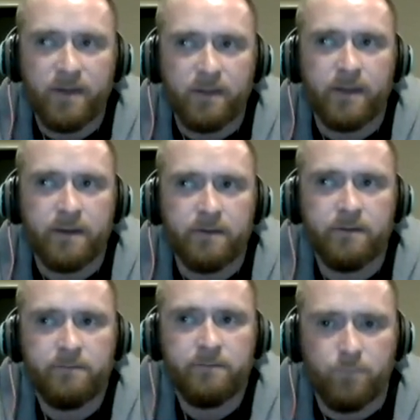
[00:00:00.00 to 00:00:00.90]
like
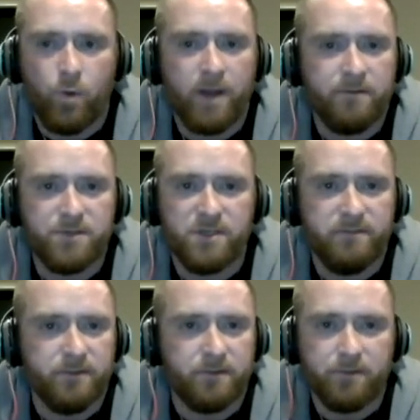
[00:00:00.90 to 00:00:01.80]
a wide
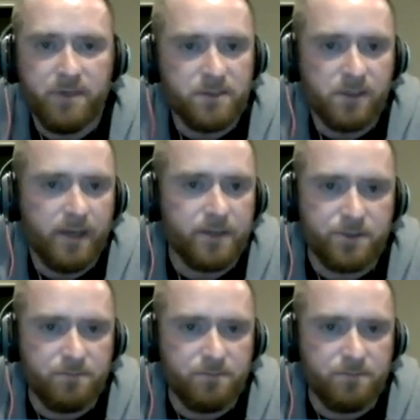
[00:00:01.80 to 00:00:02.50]
receiver 3/